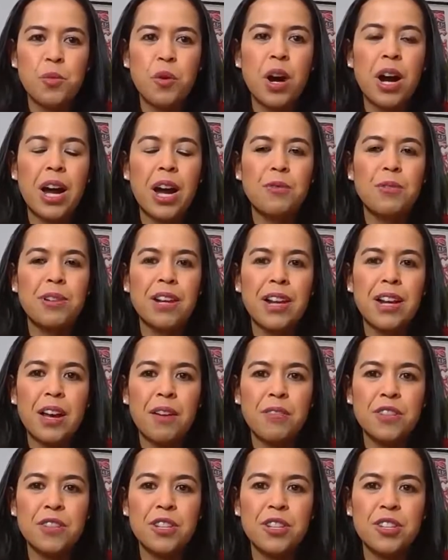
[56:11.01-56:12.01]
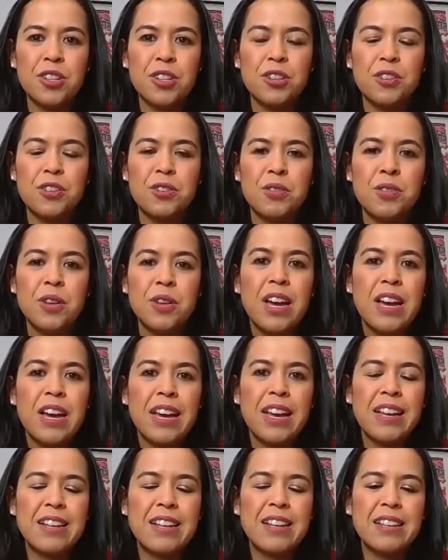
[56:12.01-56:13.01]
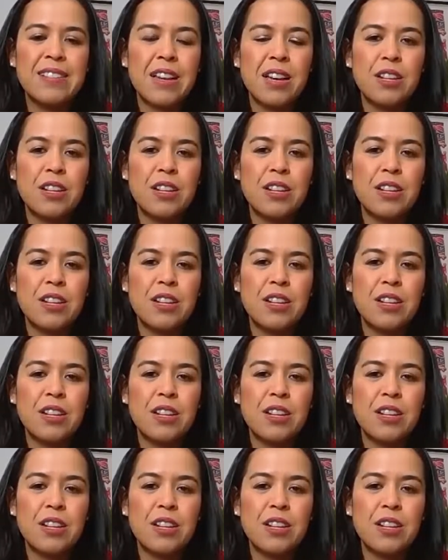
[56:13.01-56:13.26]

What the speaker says: what I would love to do is